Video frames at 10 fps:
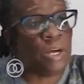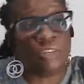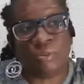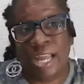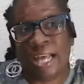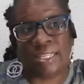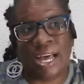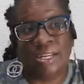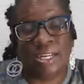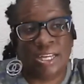Because from the
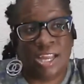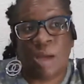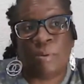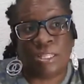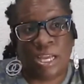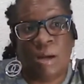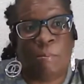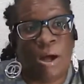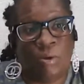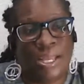outside looking in, y'all probably think
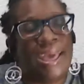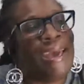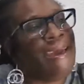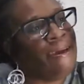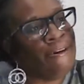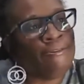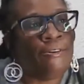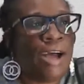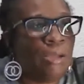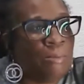I'm balling. Hell
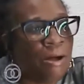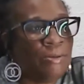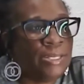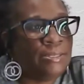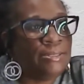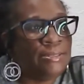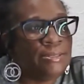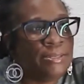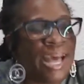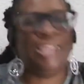no, I ain't balling.
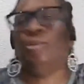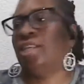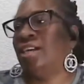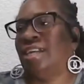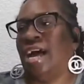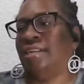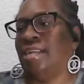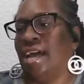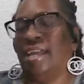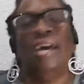I can tell a lot
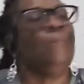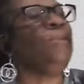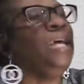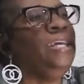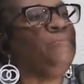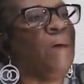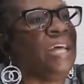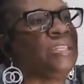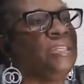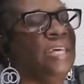tonight. Please,
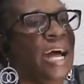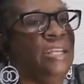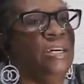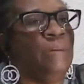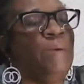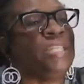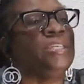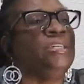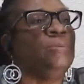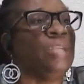pastors that I love,
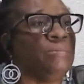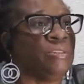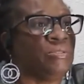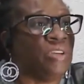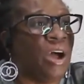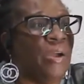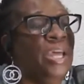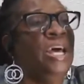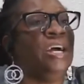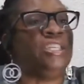Pastor Goodwin, I'm so
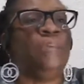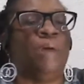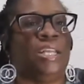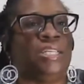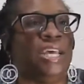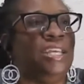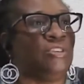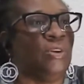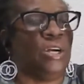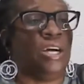sorry. Because he about to say,
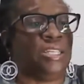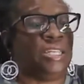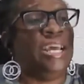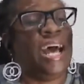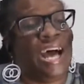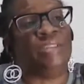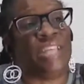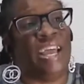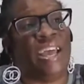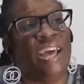this girl cussing. I
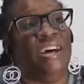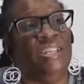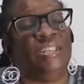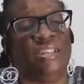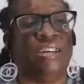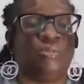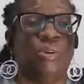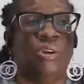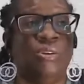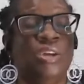don't think hell is a cuss
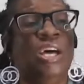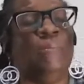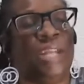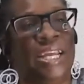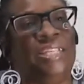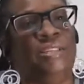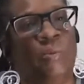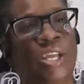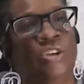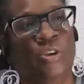word, but I guess
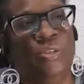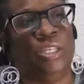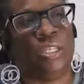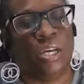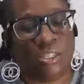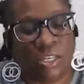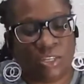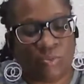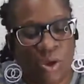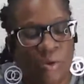the way you use it is a
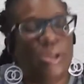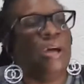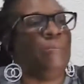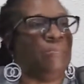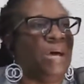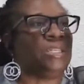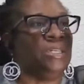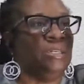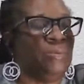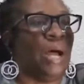cuss word. But
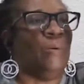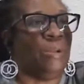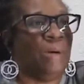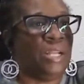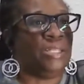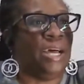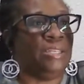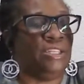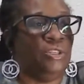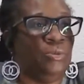Pastor Goodwin, I want to
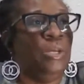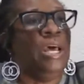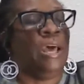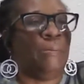apologize to you.